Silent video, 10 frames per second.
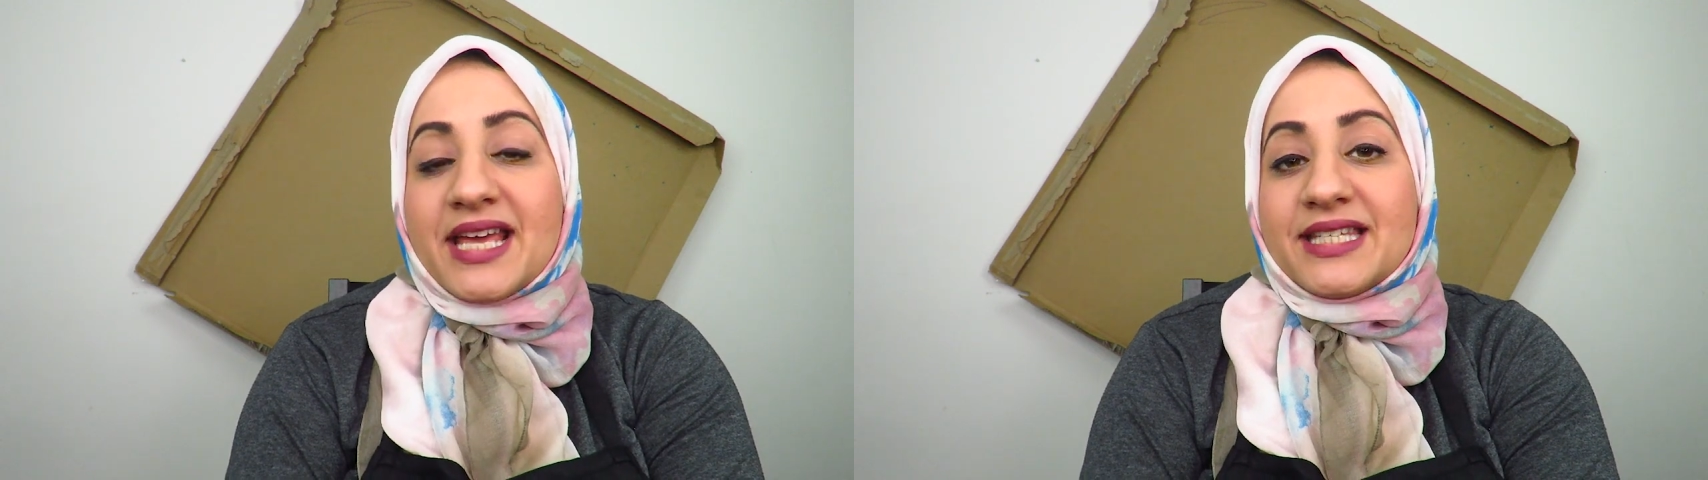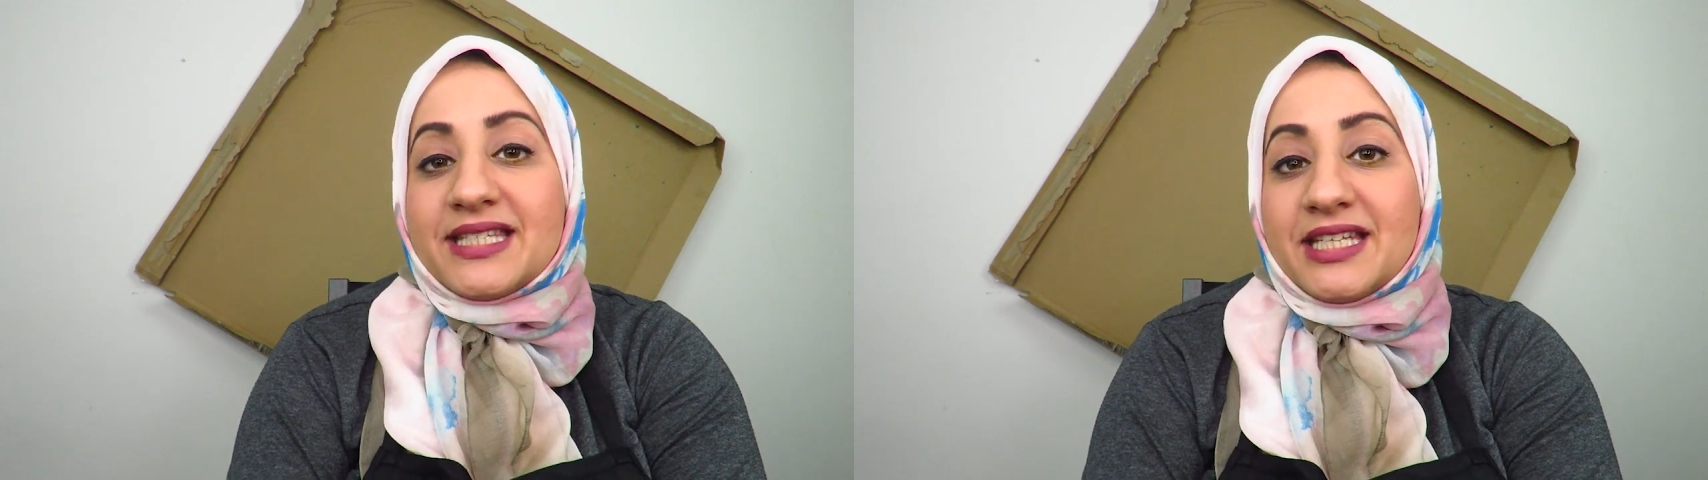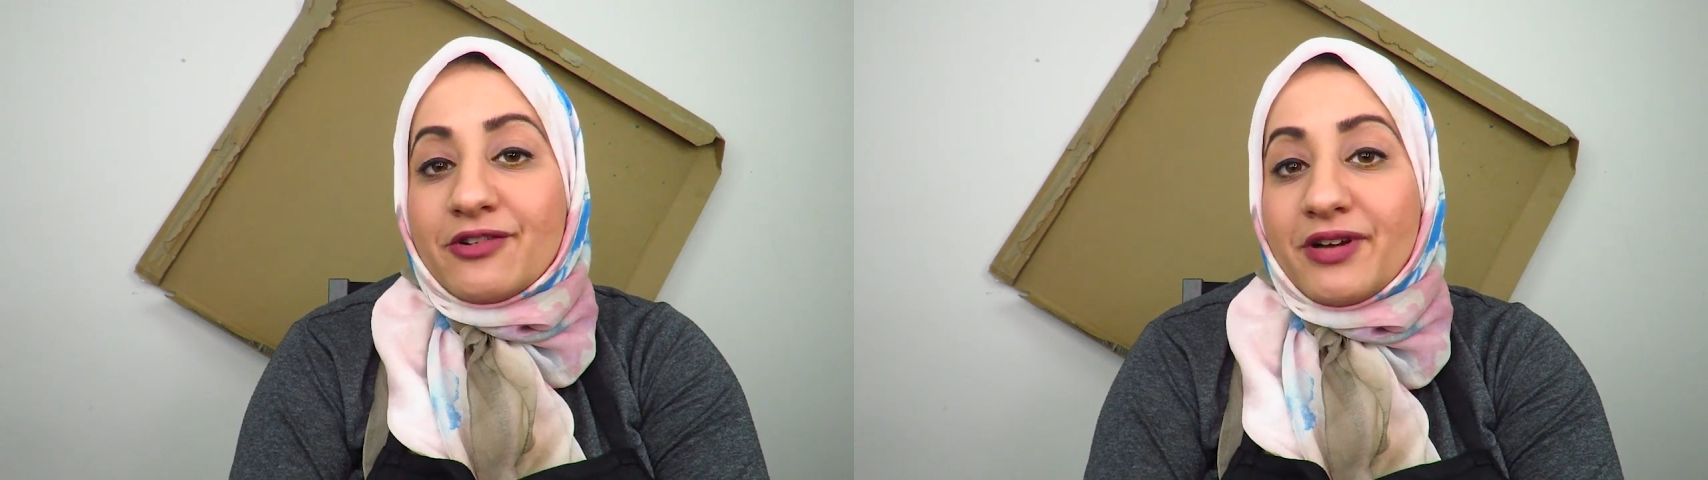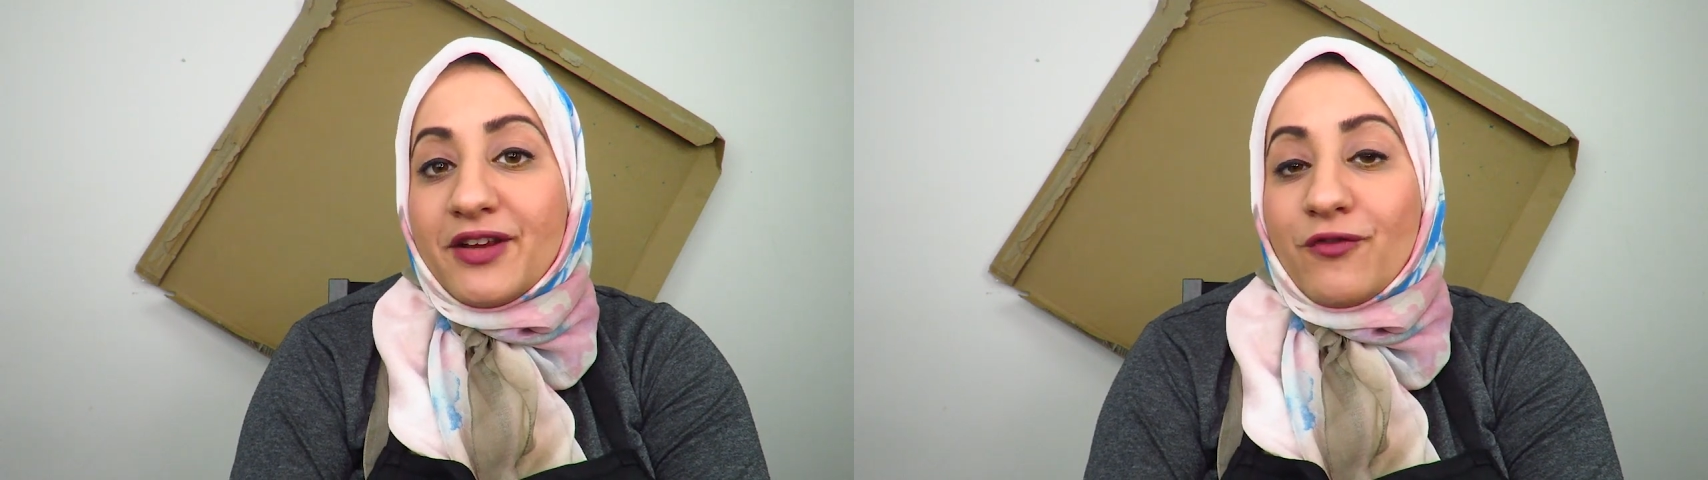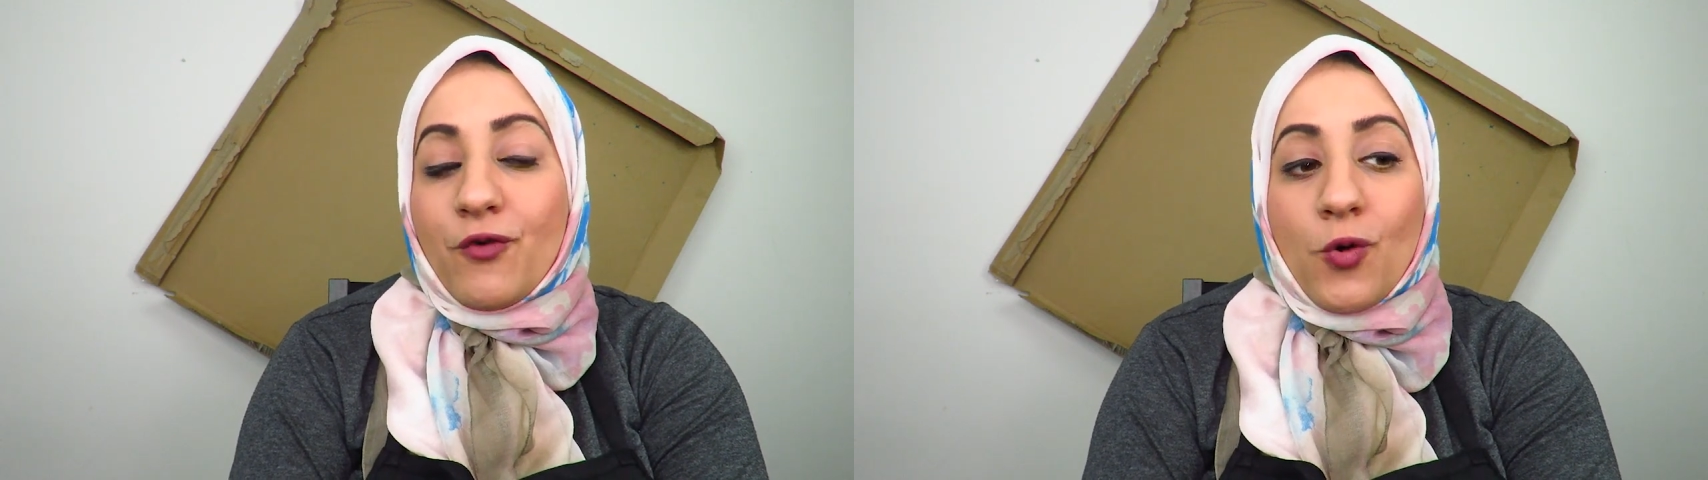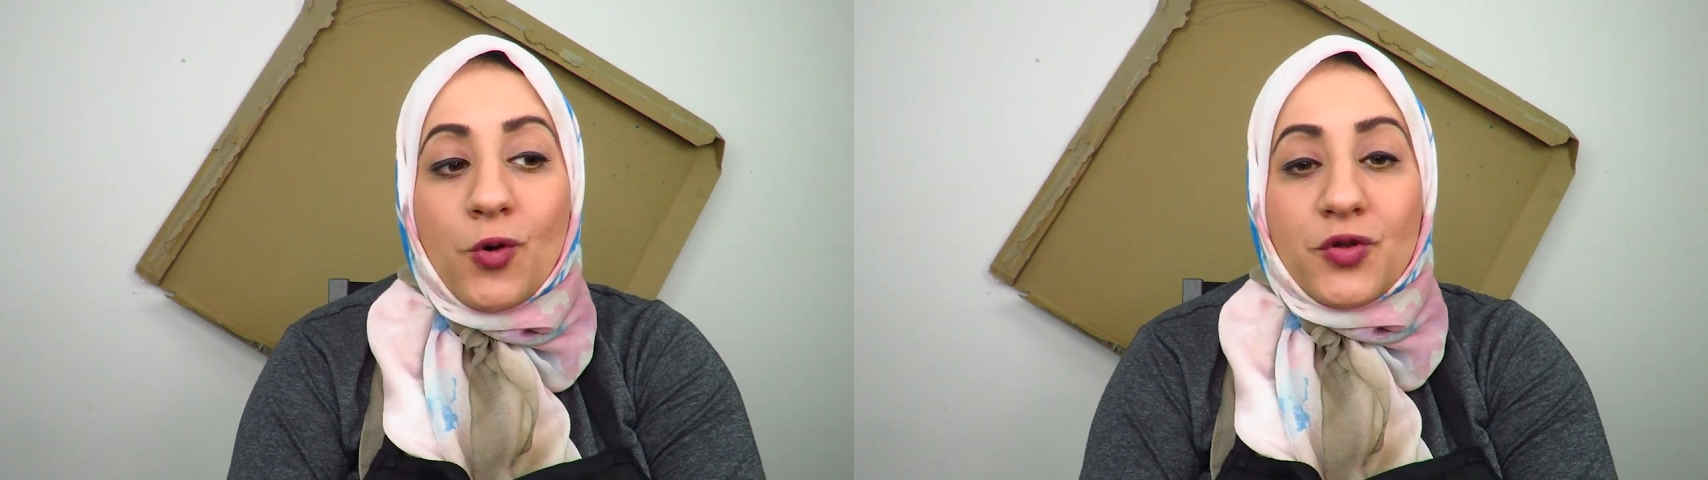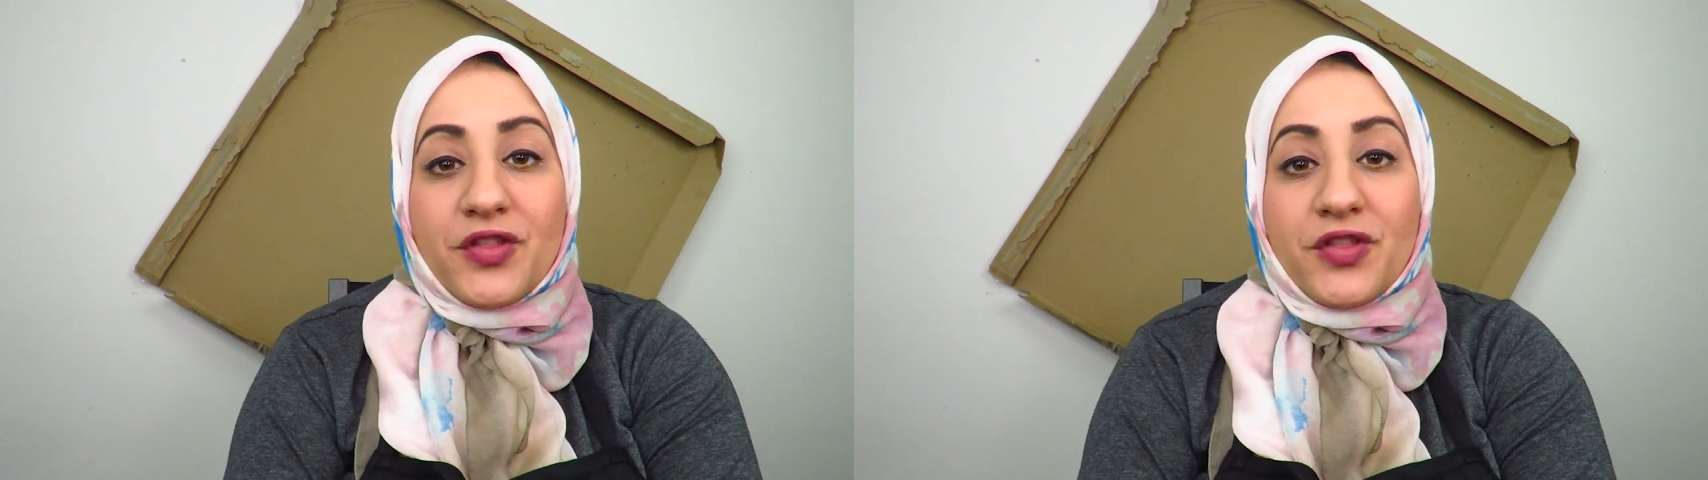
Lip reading: scenery for